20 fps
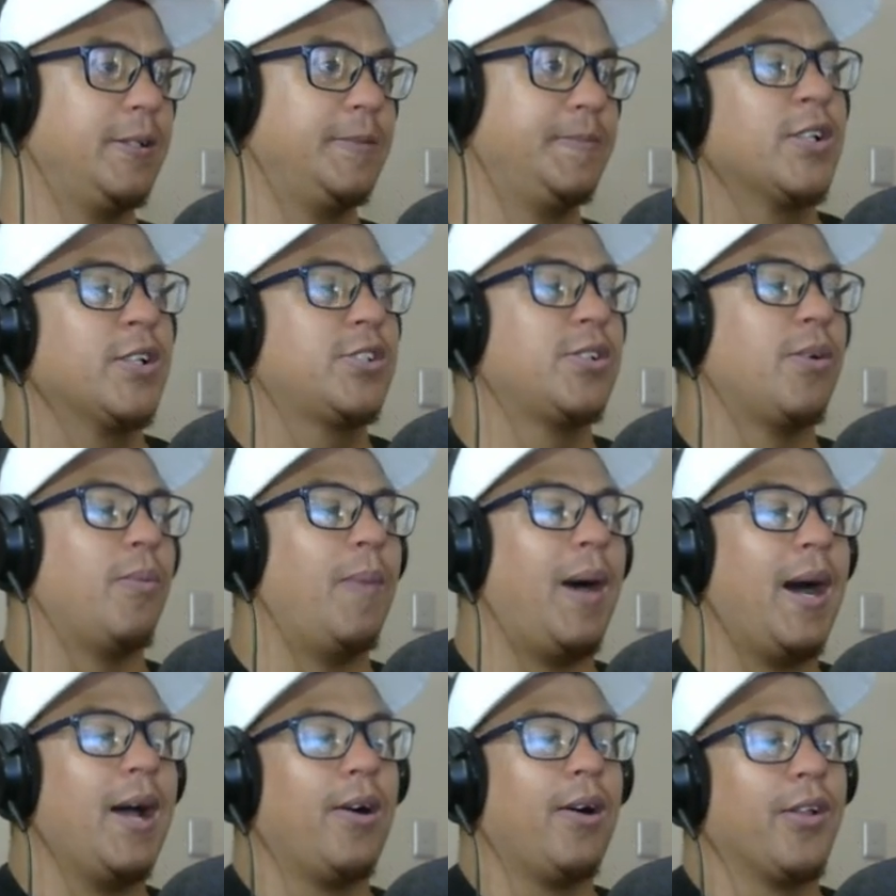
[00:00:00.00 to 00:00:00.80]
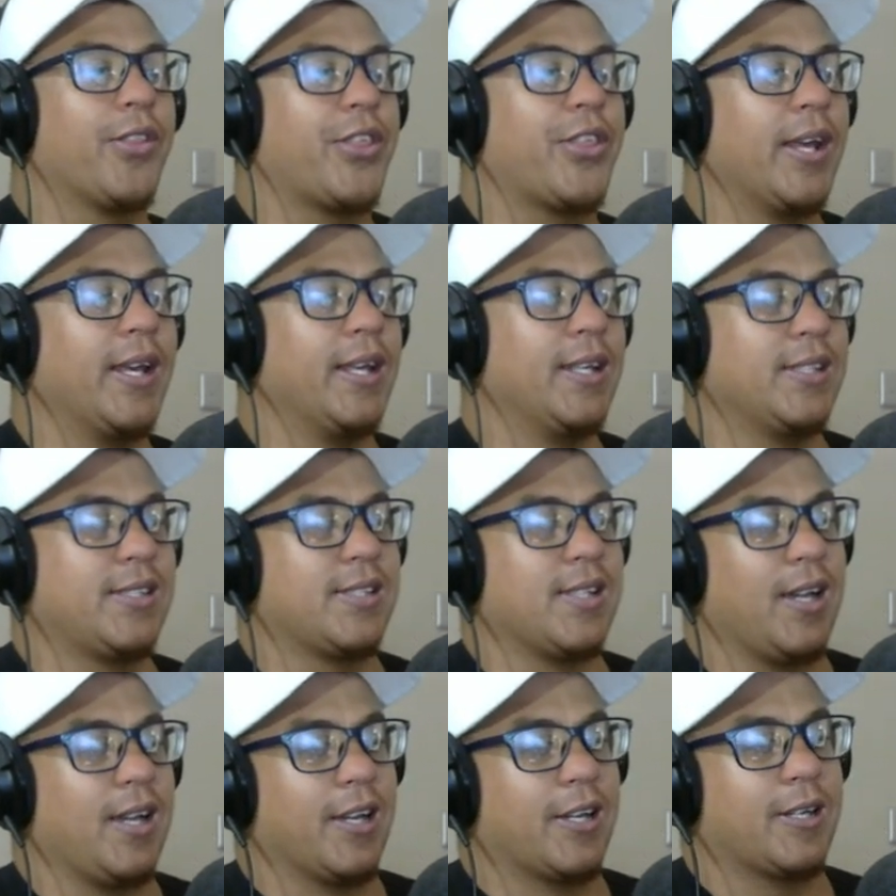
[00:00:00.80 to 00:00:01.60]
So my whole thing is
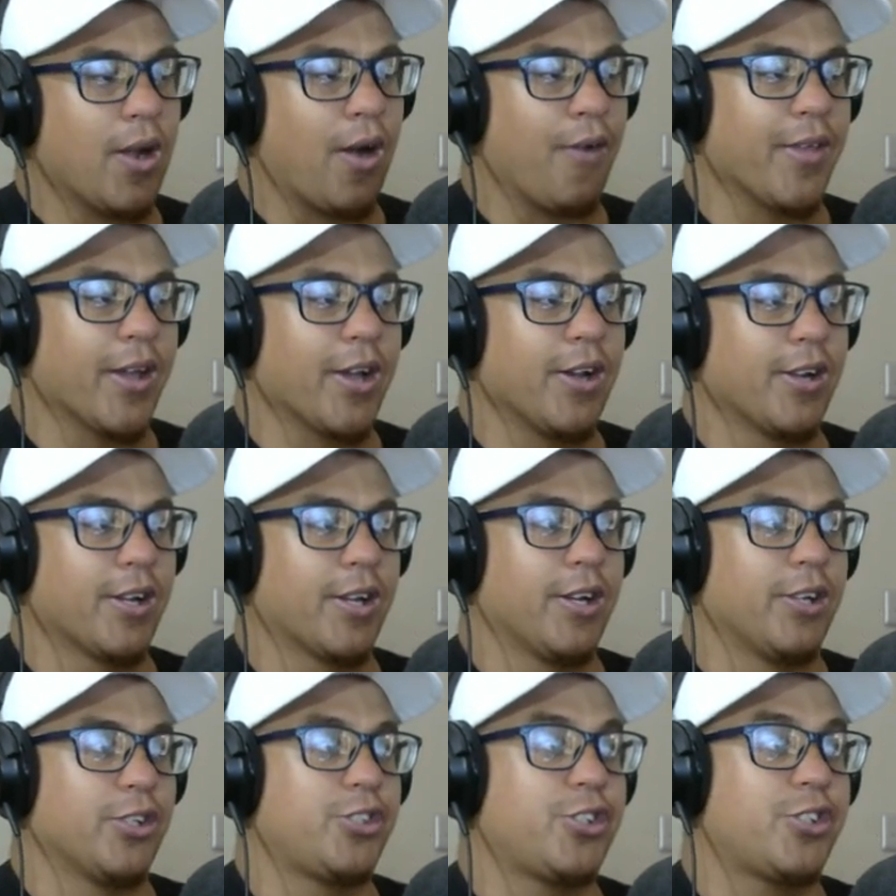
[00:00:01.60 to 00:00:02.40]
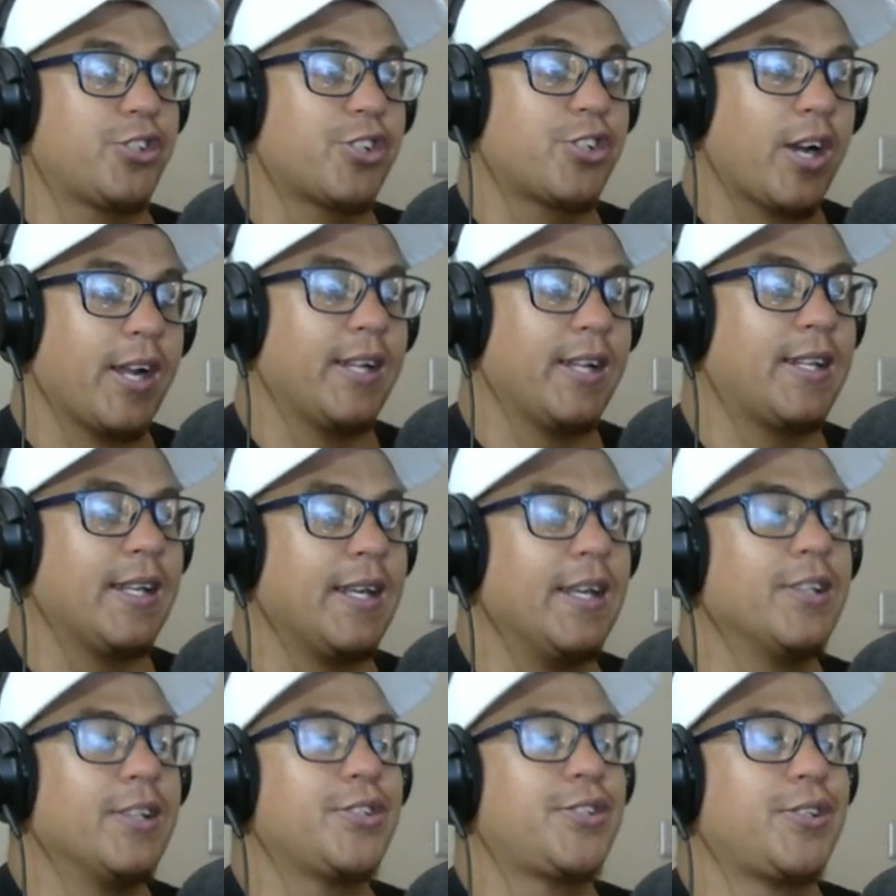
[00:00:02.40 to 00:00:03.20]
like, are they gonna go straight
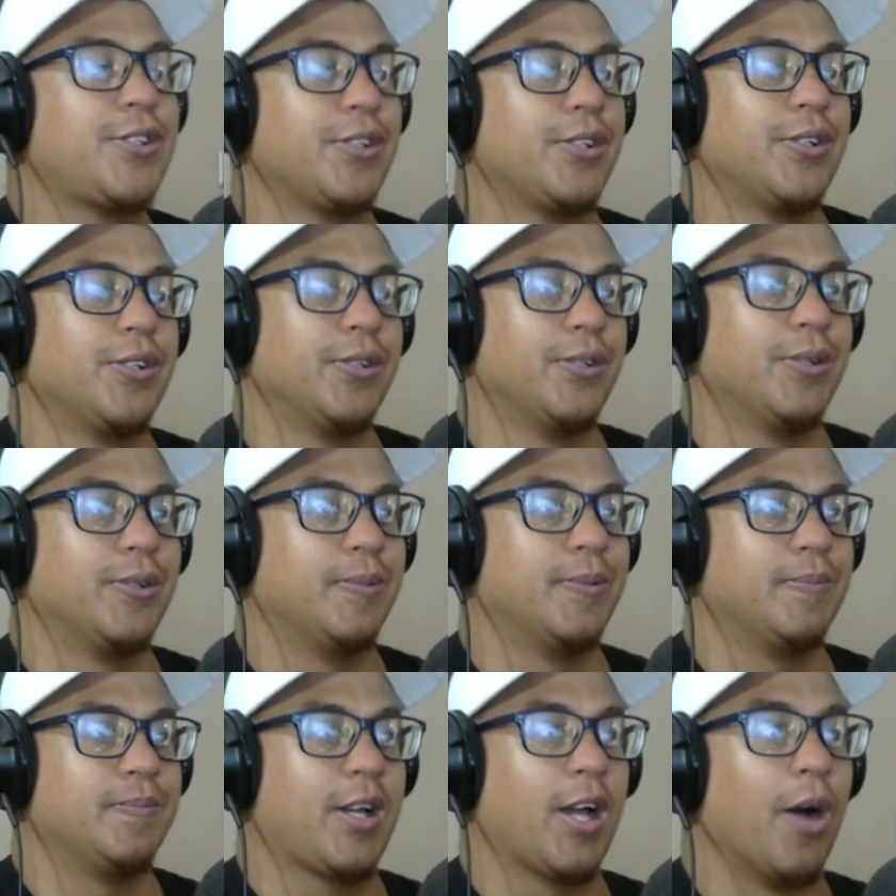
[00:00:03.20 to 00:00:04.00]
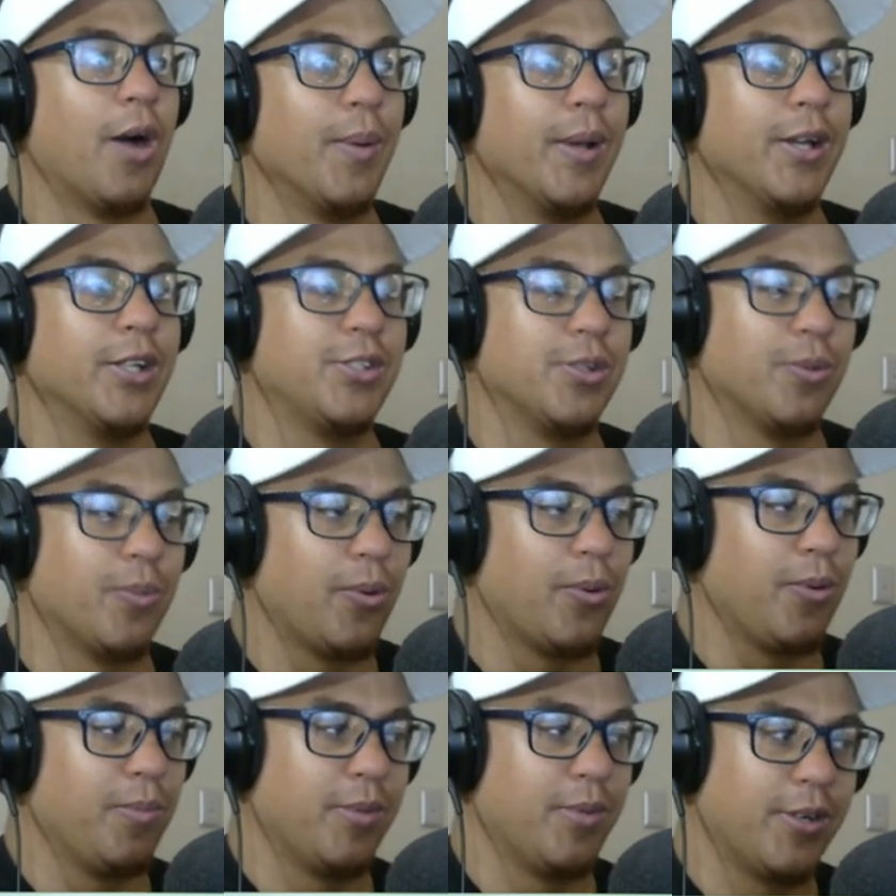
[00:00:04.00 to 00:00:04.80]
into going to
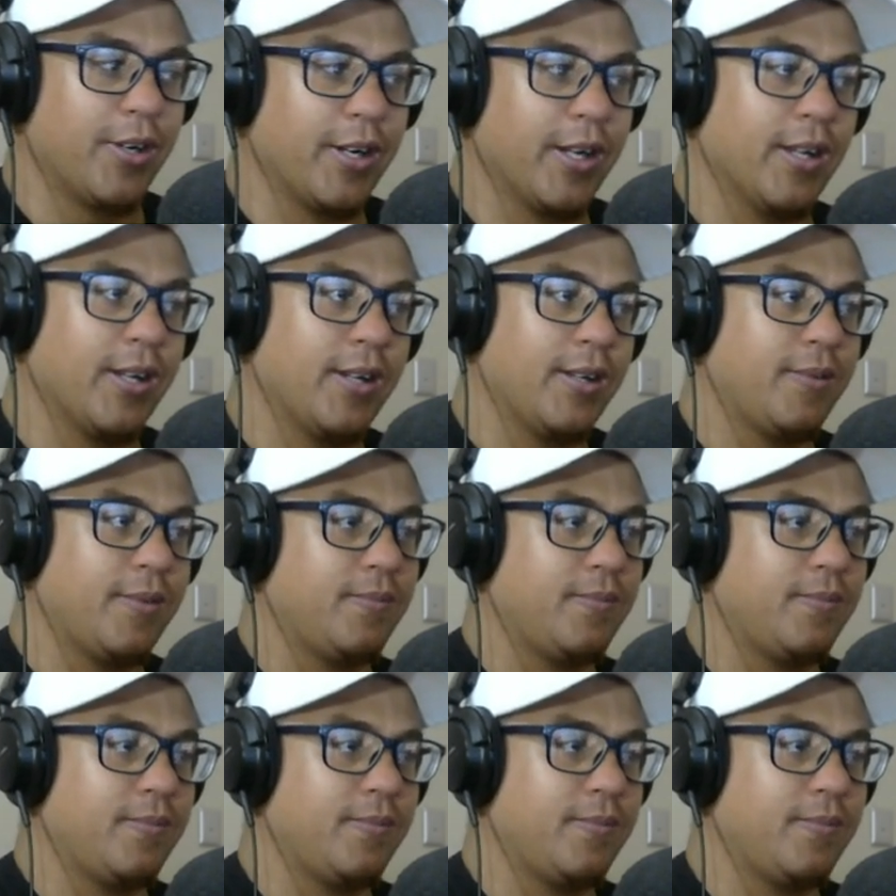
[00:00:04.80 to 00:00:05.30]
War Maria?